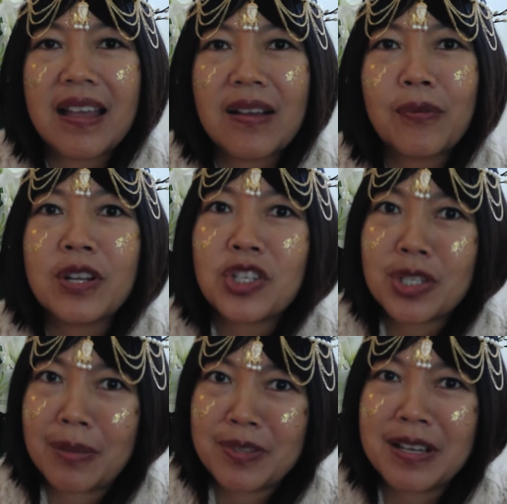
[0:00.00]
Which
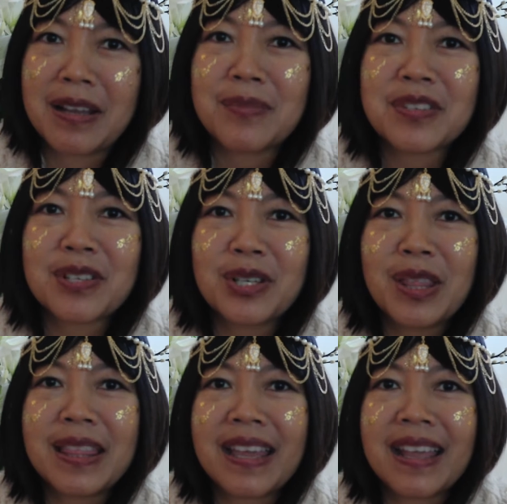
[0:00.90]
sometimes is a good
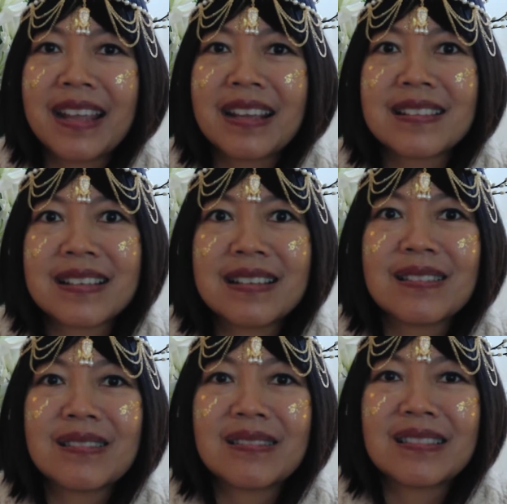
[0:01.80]
thing because it
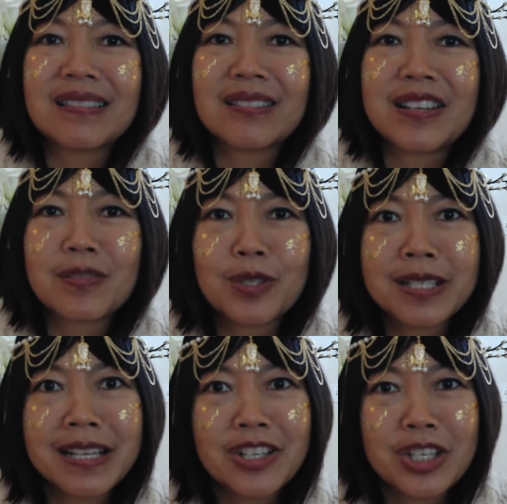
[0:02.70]
creates more
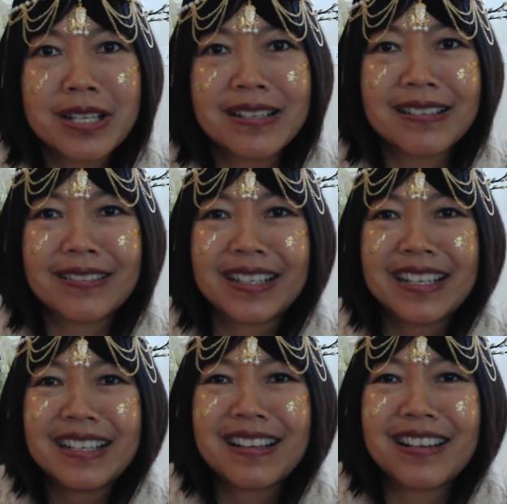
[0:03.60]
tension, right?
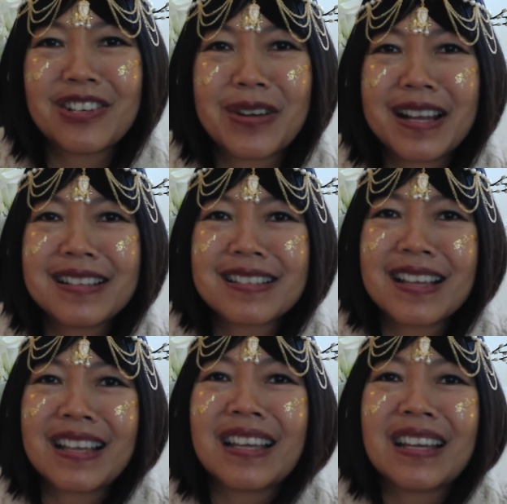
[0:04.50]
Contrast,
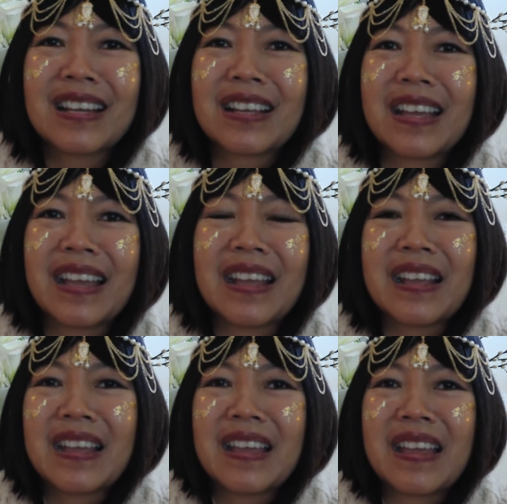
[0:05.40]
okay?
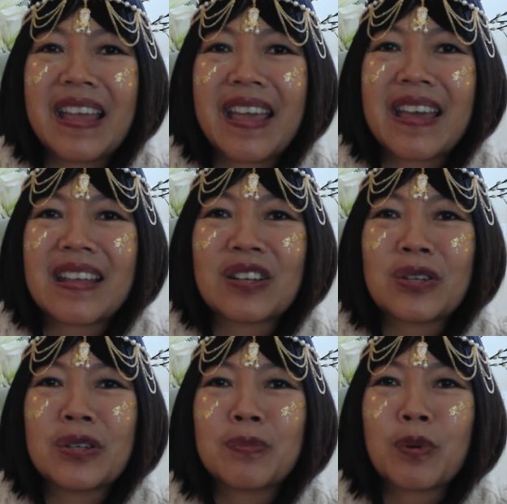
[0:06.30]
And
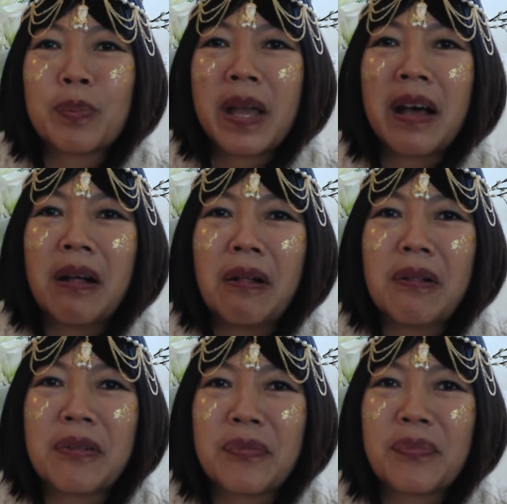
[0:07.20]
could propel
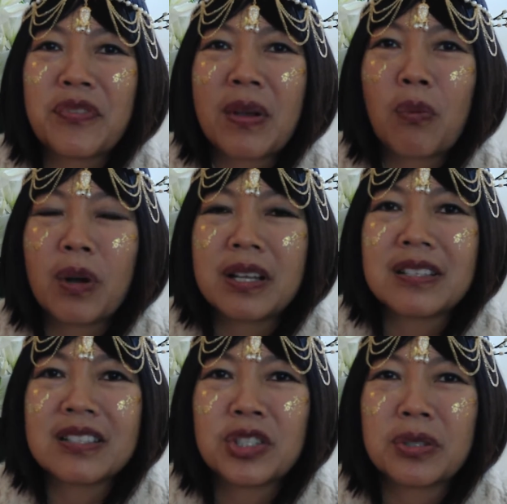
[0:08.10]

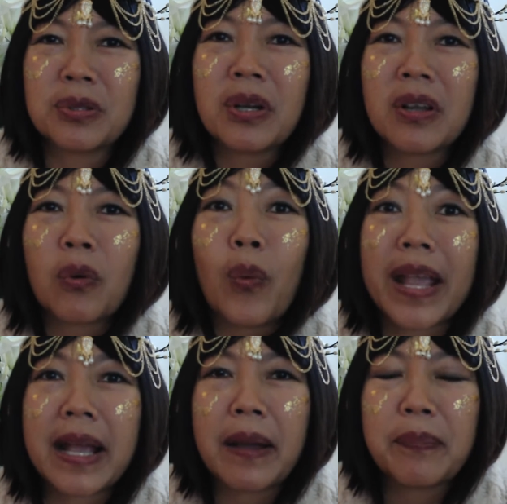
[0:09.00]
someone to
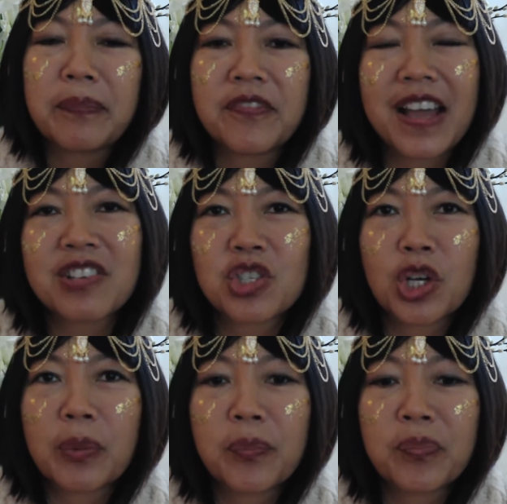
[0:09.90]
wake up faster.